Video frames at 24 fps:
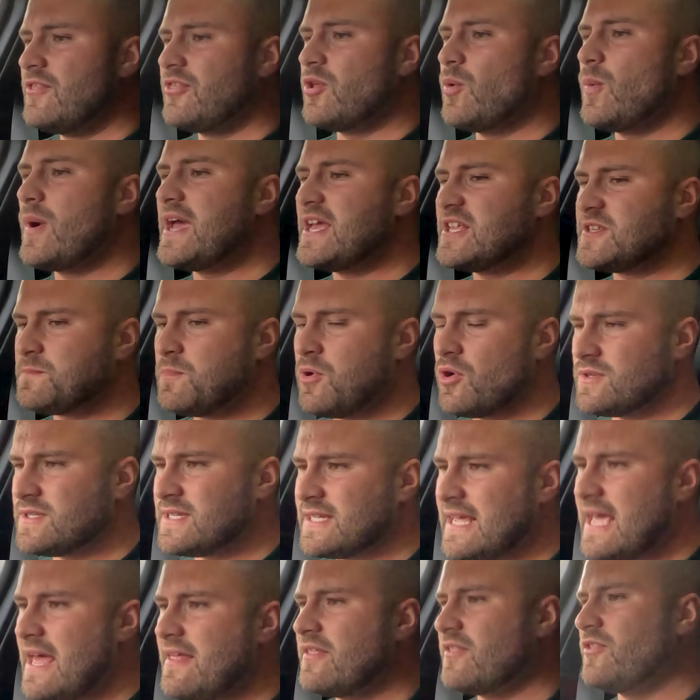The way it's put
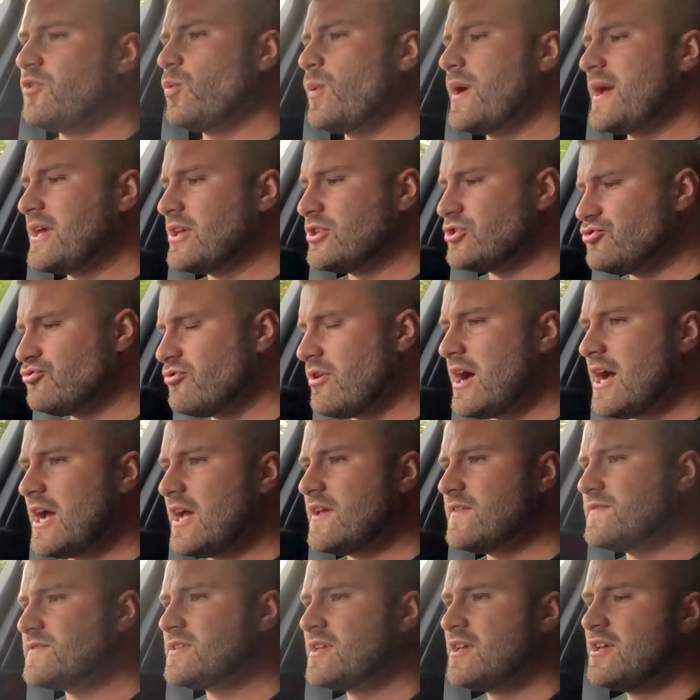together, the way it
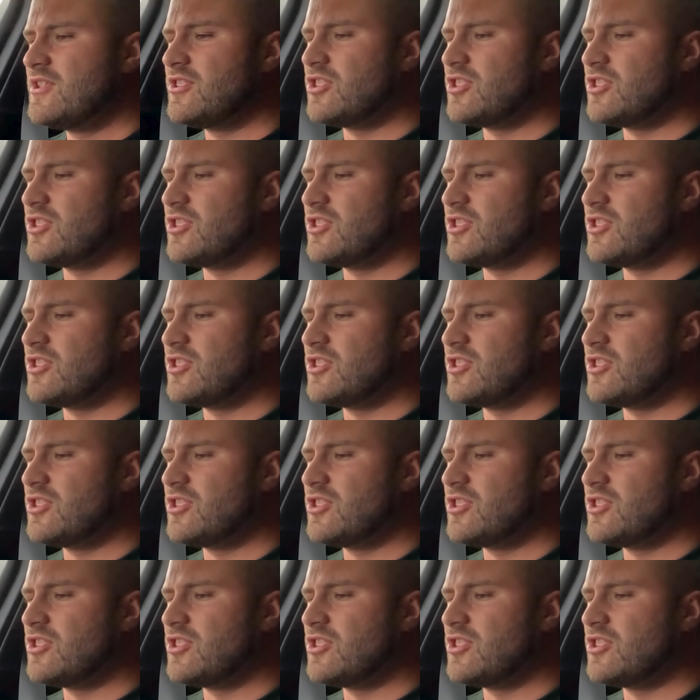drives,